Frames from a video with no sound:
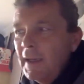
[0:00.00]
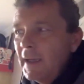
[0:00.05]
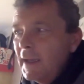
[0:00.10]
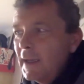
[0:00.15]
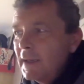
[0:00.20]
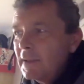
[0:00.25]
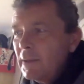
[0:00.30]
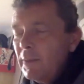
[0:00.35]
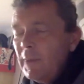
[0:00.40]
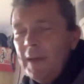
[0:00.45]

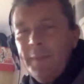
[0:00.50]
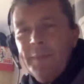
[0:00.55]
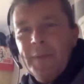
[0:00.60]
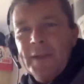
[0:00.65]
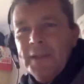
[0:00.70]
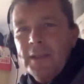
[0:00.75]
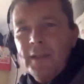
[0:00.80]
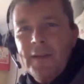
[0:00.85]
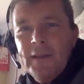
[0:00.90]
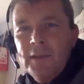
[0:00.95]
So I went up there.
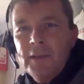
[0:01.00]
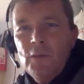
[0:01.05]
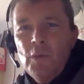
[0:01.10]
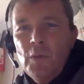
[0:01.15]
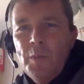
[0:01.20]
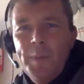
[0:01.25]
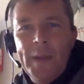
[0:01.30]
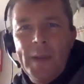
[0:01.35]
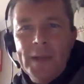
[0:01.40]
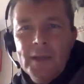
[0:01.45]
I said, "There's
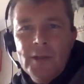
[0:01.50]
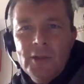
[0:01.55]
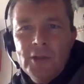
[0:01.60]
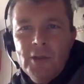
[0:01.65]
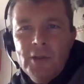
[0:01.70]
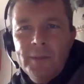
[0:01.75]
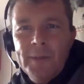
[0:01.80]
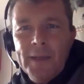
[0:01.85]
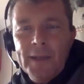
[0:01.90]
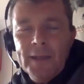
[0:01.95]
no pitch
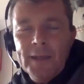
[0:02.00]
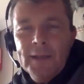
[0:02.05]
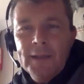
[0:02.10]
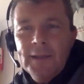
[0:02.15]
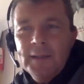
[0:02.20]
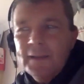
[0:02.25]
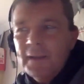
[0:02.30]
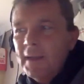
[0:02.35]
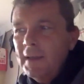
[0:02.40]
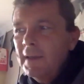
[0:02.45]
here, mate."
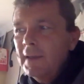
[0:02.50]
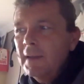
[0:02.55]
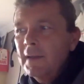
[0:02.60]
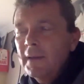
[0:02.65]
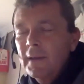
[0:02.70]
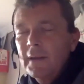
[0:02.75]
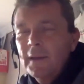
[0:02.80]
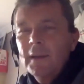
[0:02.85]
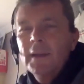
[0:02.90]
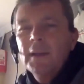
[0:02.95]
He said,
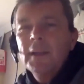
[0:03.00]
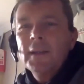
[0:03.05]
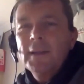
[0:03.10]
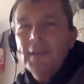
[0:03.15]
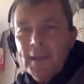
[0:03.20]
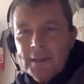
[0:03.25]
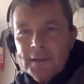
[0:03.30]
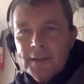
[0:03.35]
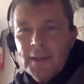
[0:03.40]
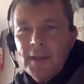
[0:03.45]

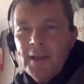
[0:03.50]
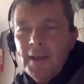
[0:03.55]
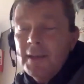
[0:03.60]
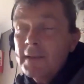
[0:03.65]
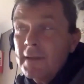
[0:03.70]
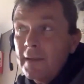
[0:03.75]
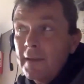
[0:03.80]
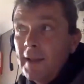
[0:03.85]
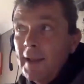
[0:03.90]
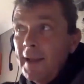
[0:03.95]
"Yes, there
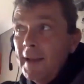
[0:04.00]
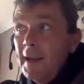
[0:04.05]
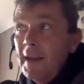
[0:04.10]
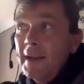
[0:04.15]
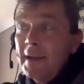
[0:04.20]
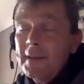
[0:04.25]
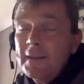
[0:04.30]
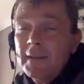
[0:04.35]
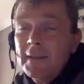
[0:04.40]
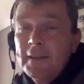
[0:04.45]
is. There it
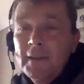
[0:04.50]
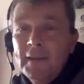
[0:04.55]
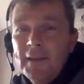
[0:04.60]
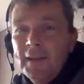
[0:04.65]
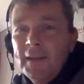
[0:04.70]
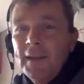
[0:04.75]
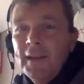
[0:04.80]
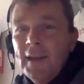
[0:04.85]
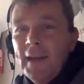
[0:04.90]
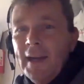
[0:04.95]
is."
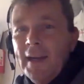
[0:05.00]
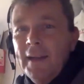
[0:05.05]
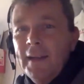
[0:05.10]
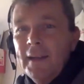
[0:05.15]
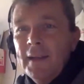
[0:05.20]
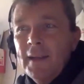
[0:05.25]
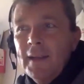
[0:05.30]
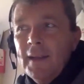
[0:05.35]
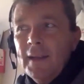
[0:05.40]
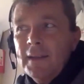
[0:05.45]
And
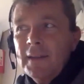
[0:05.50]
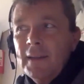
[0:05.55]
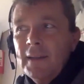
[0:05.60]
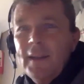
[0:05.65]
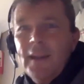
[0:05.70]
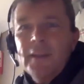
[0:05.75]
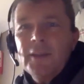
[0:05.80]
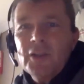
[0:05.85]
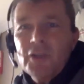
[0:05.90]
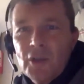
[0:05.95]
I said,
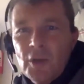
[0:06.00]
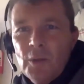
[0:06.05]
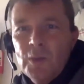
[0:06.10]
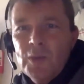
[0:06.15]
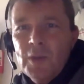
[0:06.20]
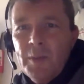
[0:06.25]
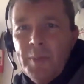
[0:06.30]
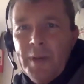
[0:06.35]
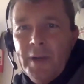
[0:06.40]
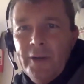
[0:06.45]
"That's a show
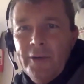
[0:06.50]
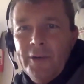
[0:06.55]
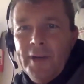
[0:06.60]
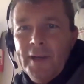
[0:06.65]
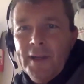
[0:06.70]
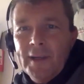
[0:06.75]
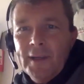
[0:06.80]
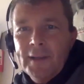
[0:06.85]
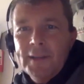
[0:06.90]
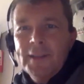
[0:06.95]
jumping
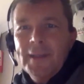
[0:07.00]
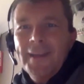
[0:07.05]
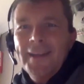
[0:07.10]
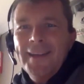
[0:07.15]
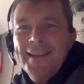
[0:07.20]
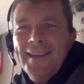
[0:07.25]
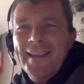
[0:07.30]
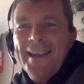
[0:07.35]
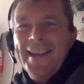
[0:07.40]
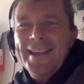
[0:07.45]
arena." He said,
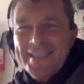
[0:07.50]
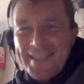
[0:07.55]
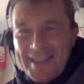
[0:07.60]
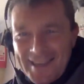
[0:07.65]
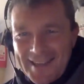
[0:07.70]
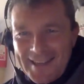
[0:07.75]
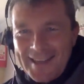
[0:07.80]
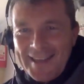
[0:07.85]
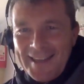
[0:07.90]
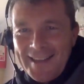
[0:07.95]

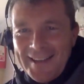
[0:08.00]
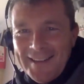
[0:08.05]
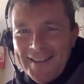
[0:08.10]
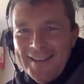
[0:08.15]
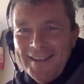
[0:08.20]
"Exactly.